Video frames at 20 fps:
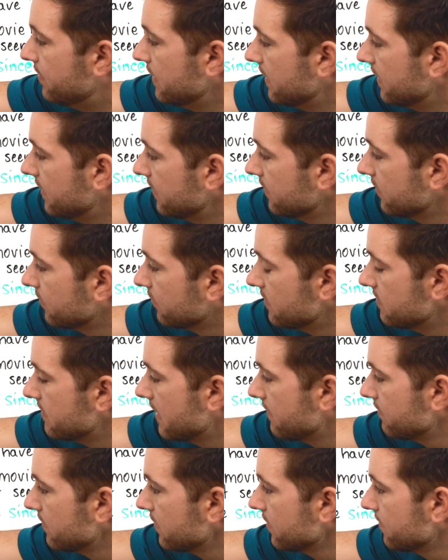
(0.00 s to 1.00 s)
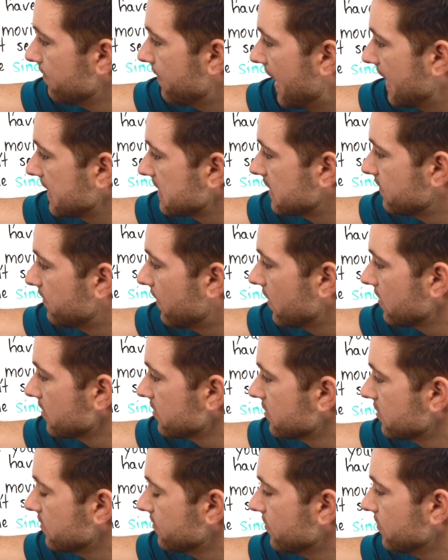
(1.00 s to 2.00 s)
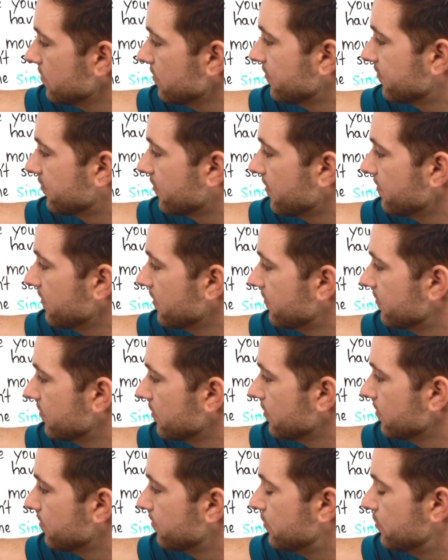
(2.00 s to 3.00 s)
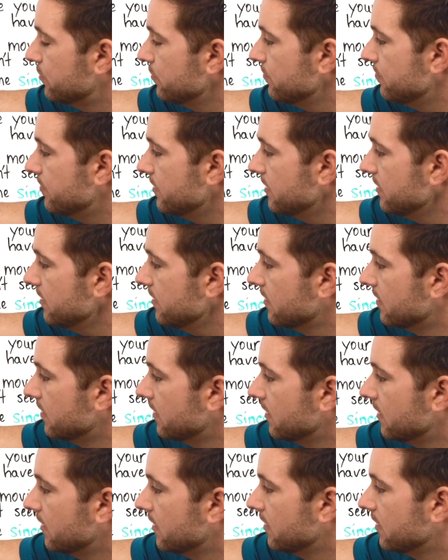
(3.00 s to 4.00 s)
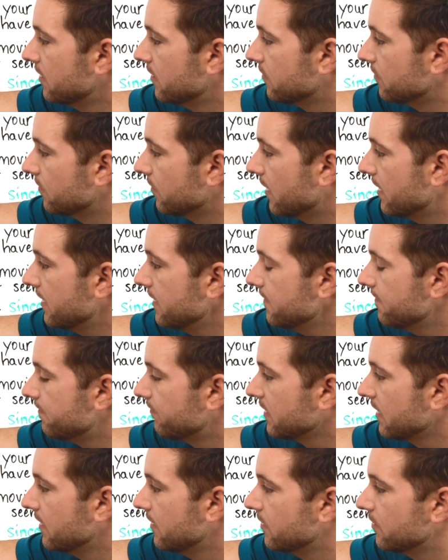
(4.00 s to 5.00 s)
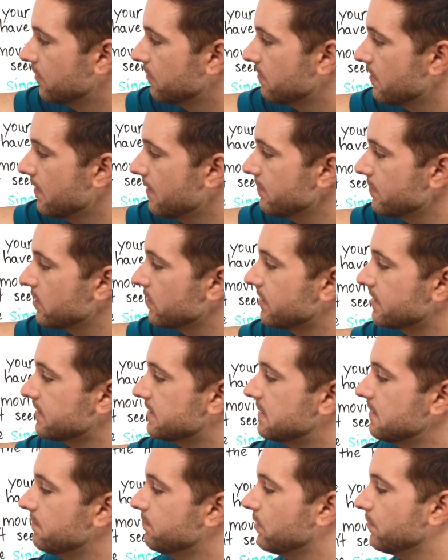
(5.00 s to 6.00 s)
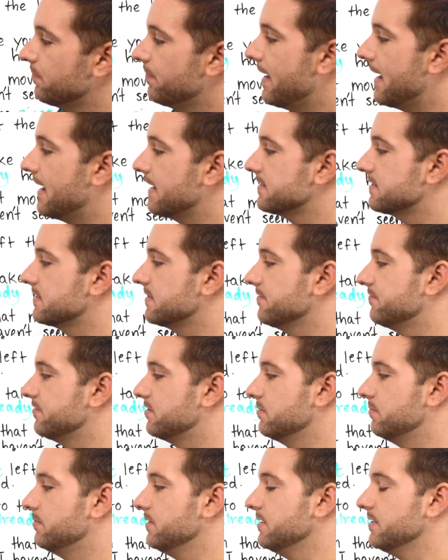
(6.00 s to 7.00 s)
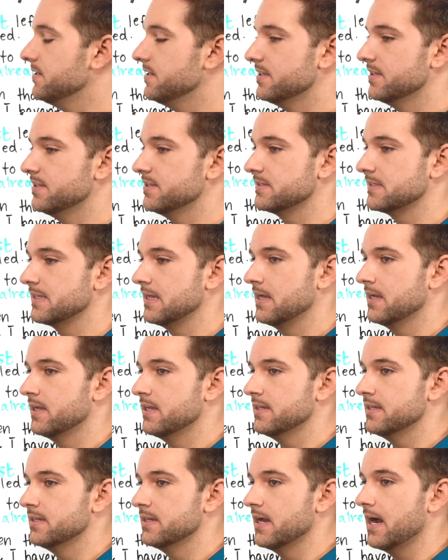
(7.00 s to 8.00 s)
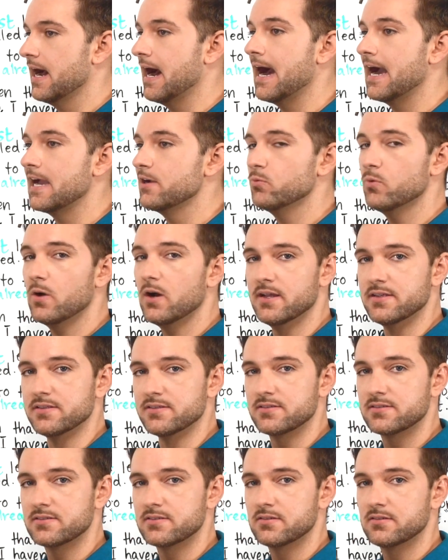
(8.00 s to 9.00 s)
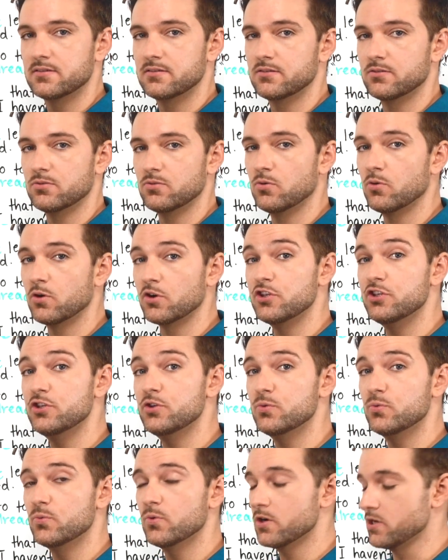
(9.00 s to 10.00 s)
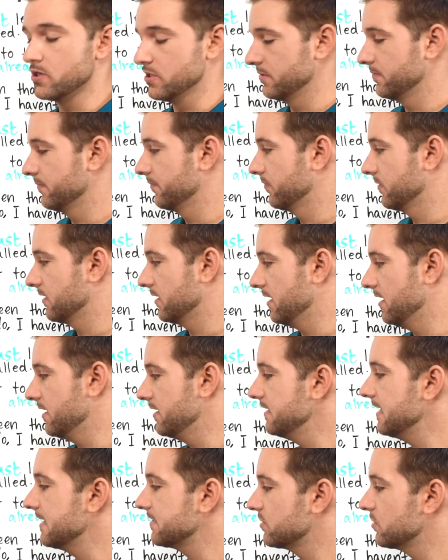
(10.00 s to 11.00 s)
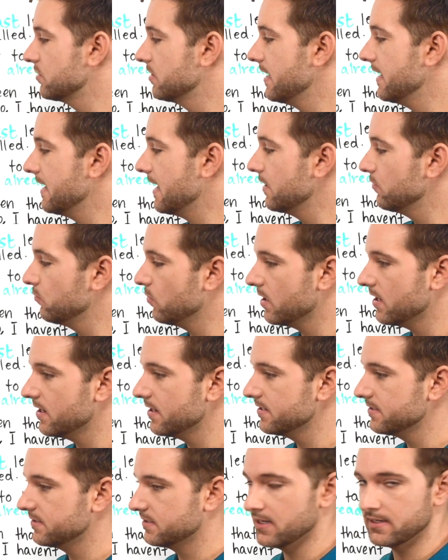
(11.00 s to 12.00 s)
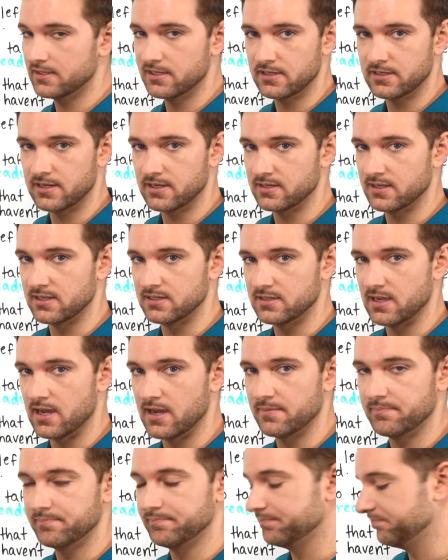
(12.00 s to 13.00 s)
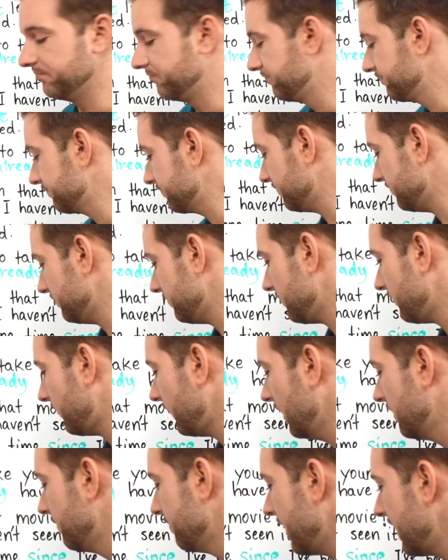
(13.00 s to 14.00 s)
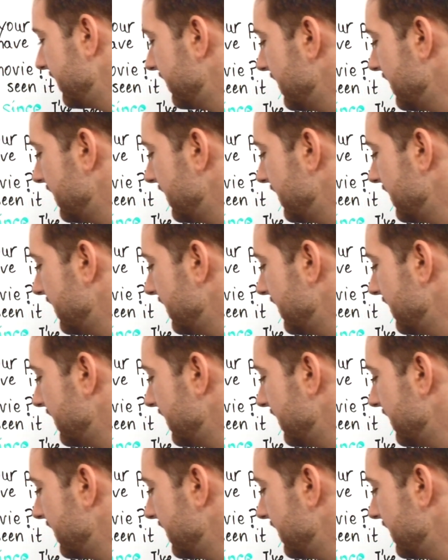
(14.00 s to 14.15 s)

been, remember, past participle from the verb to be, right? Remember, the simple past of to be is I was. Or you were. Okay, yesterday I was, da da da da da. By